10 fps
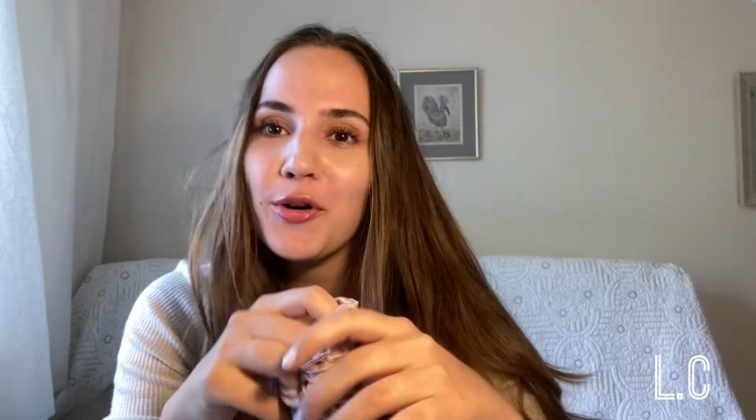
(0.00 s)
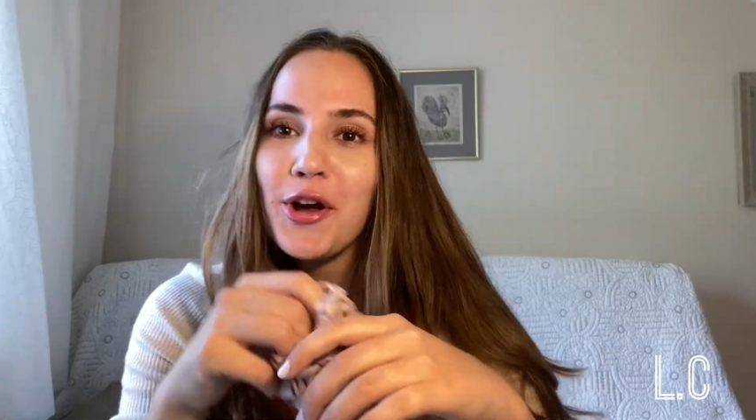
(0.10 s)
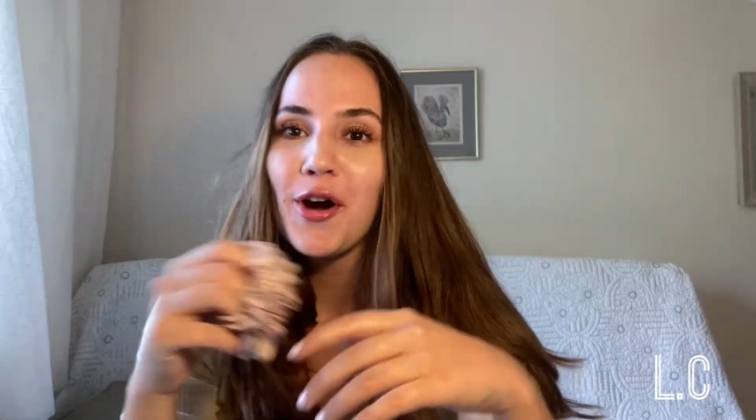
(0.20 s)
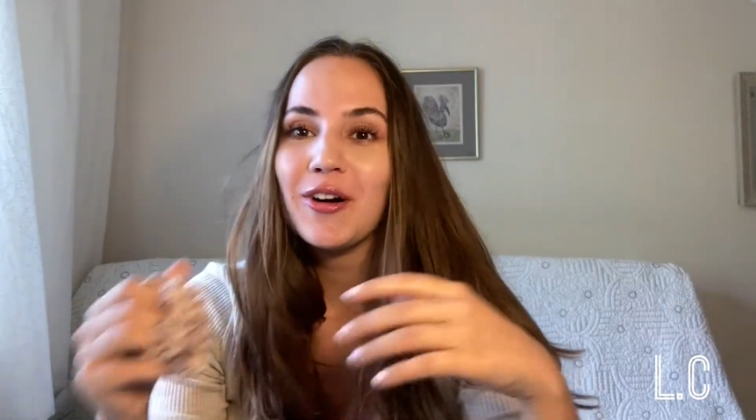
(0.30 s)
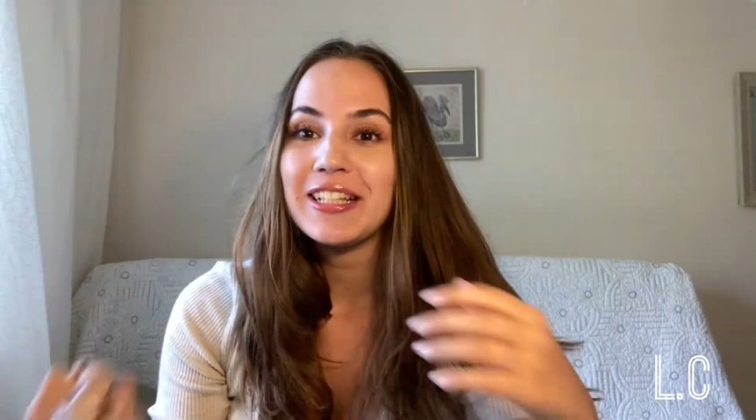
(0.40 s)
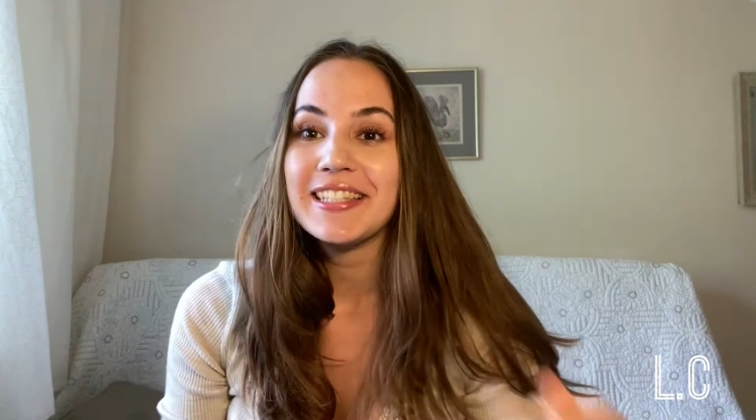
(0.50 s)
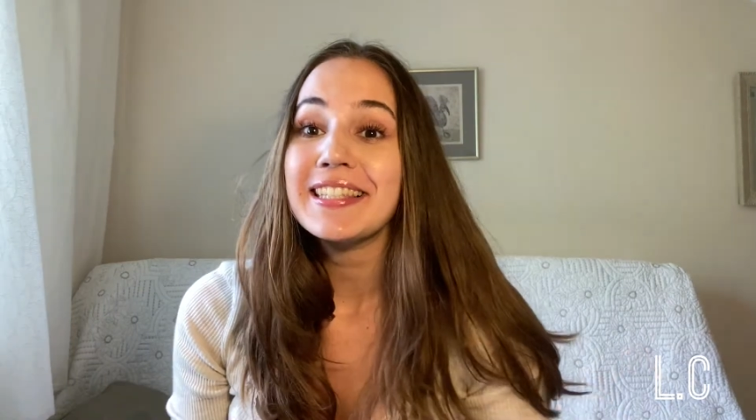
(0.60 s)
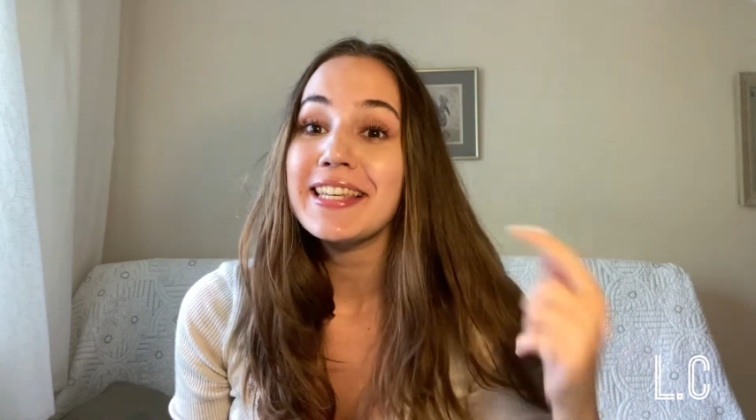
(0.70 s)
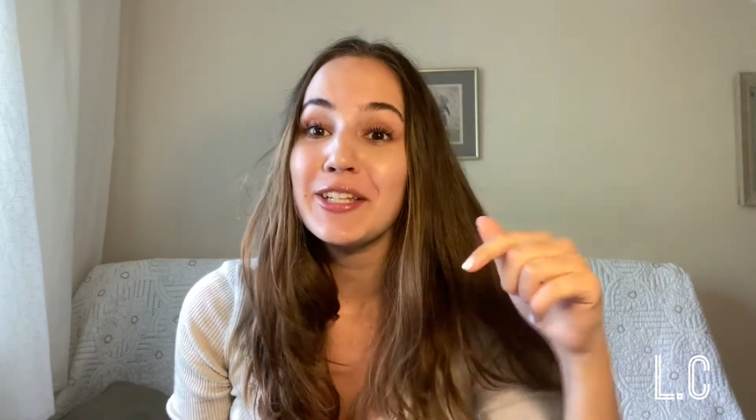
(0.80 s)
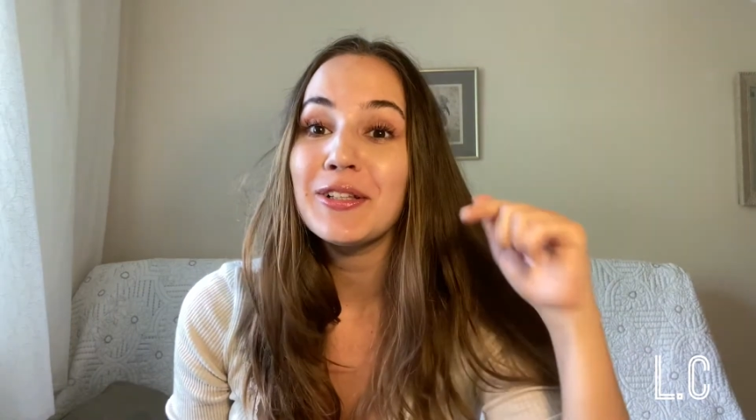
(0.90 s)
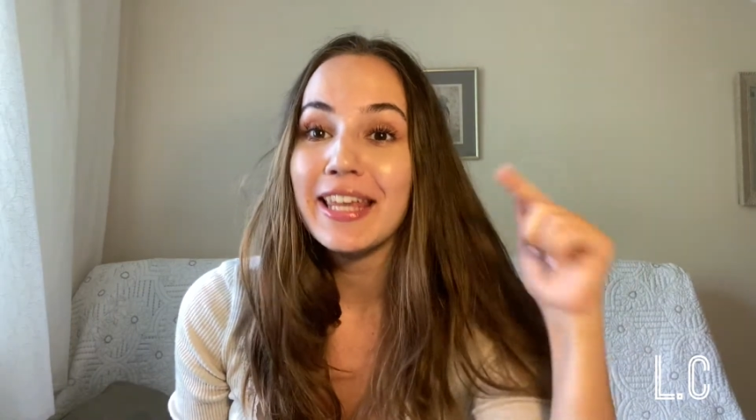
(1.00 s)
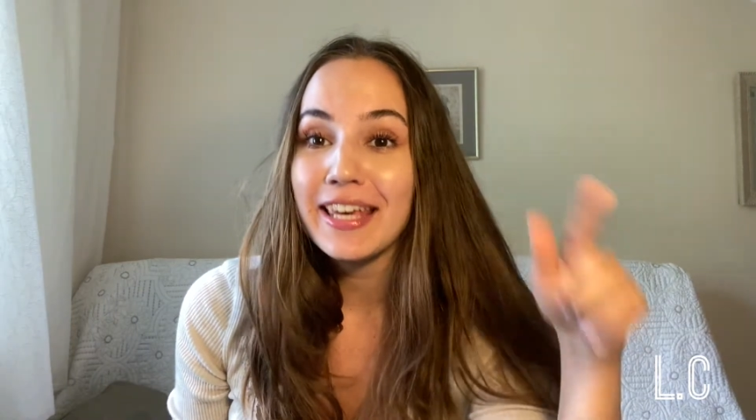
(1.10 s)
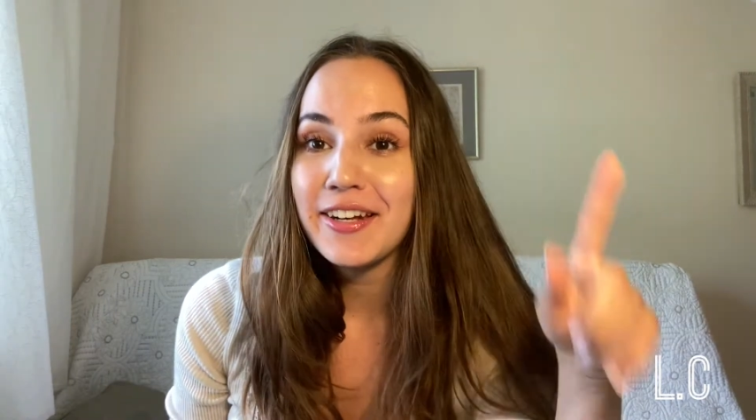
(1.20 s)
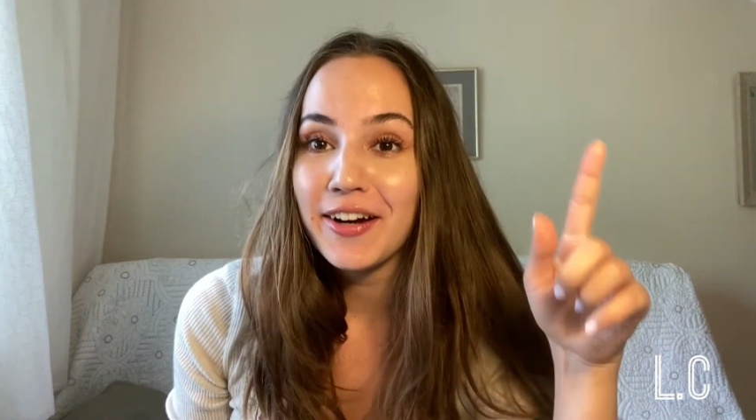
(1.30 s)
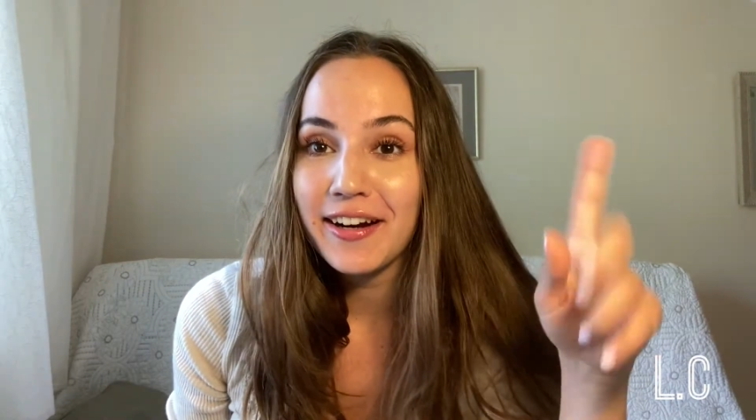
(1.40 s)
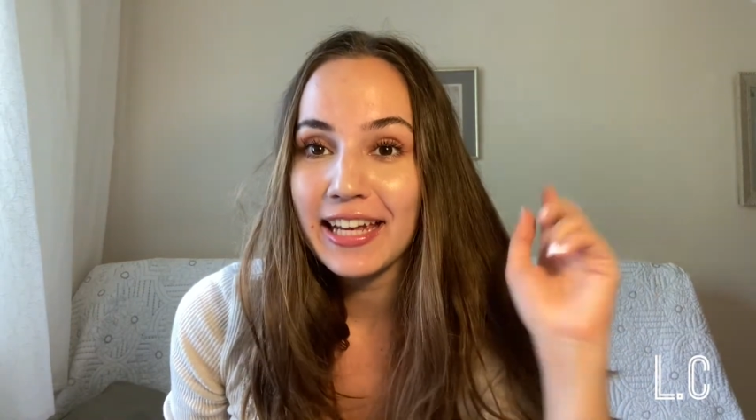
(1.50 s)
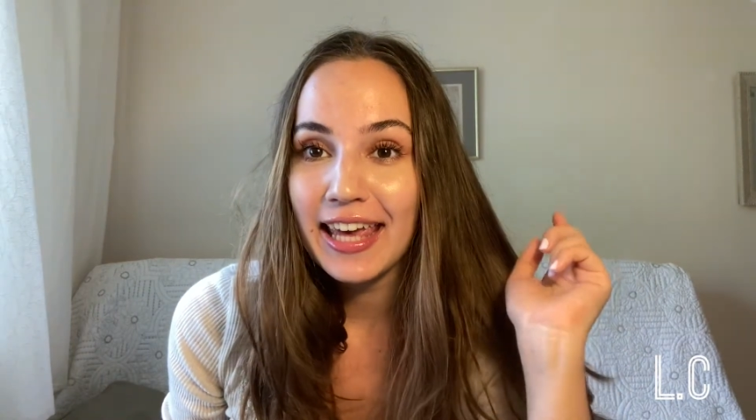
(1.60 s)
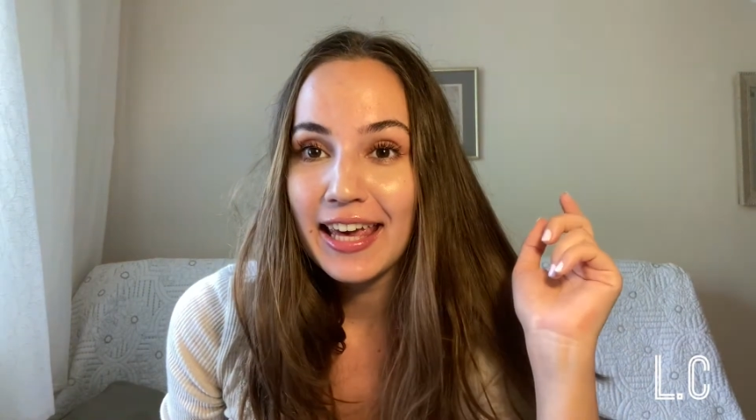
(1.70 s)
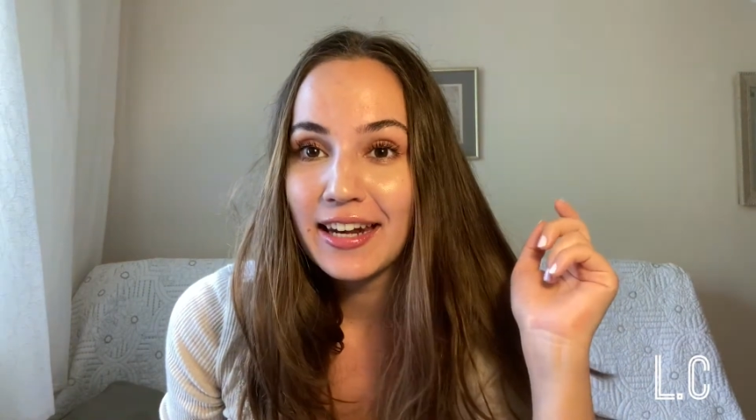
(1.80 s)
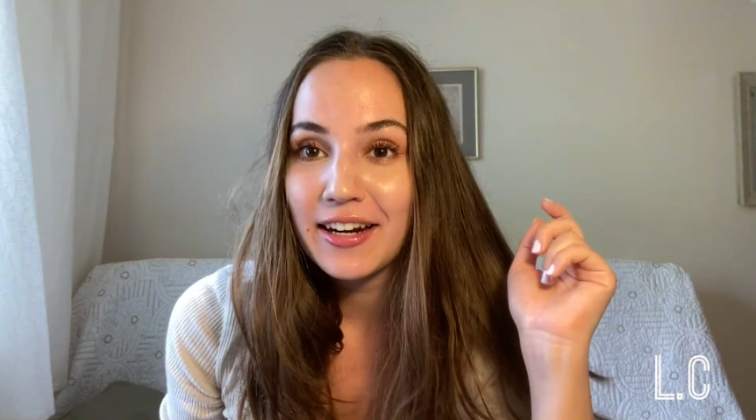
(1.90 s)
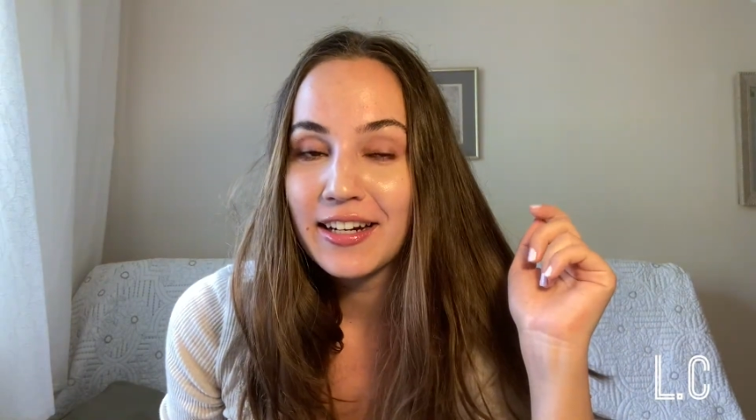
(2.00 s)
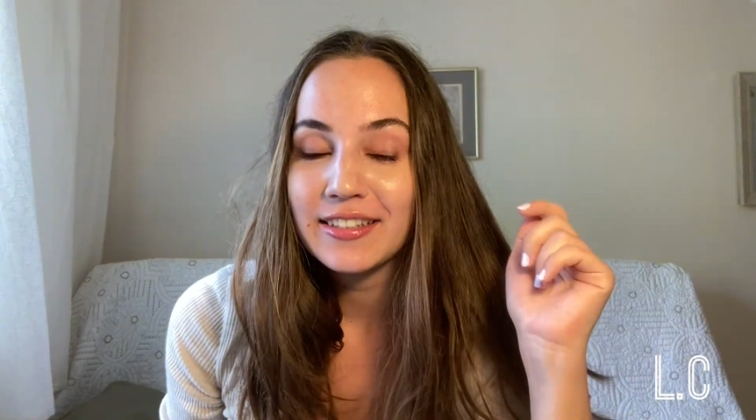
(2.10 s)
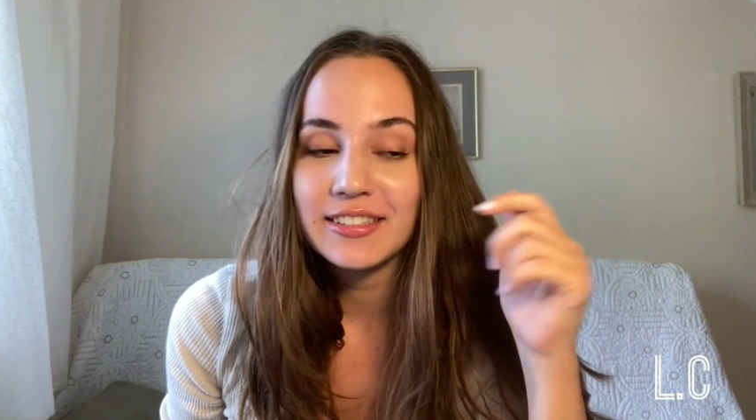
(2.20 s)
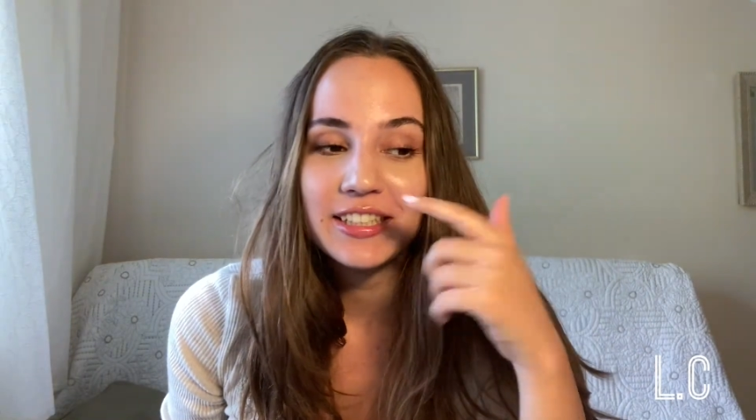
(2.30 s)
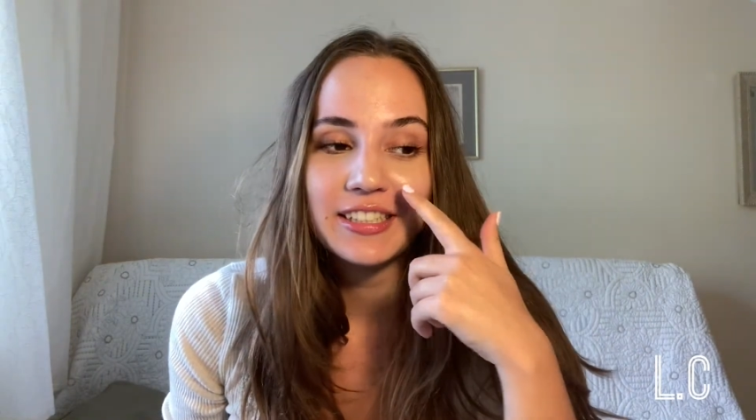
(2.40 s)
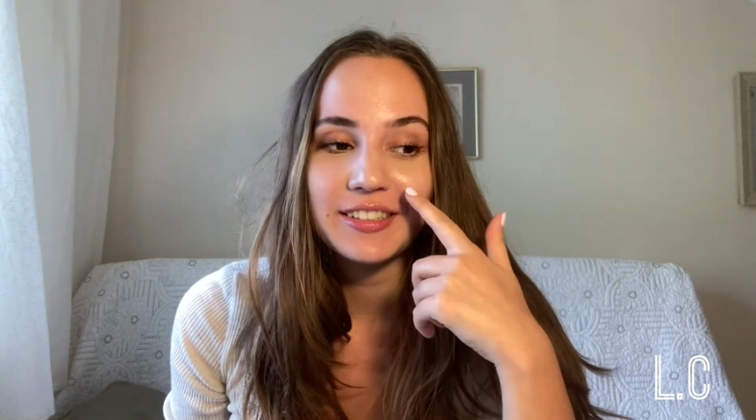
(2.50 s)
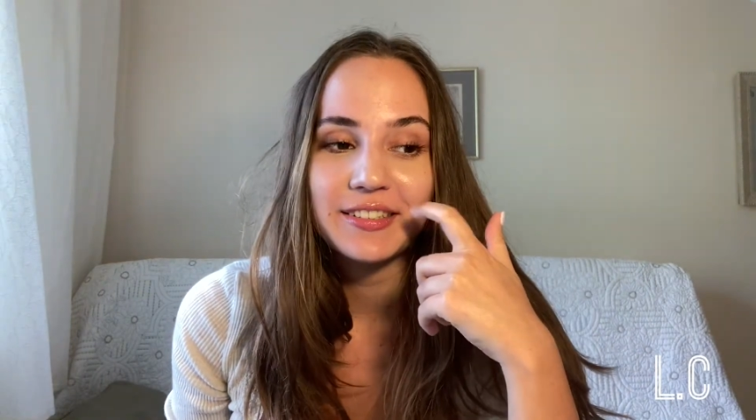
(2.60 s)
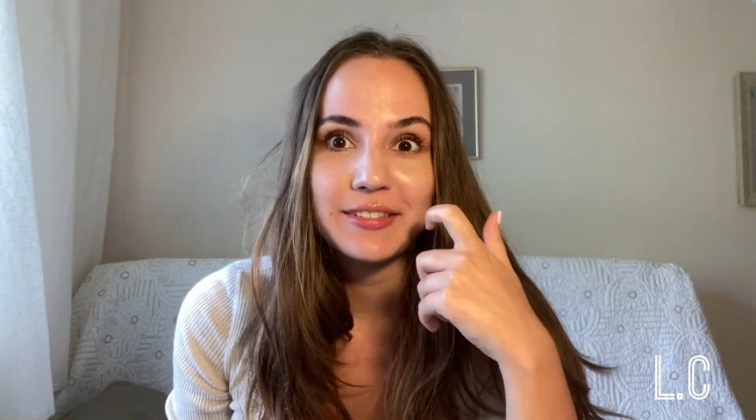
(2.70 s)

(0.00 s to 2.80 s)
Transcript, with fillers: no, it's see you later, alligator. Oh,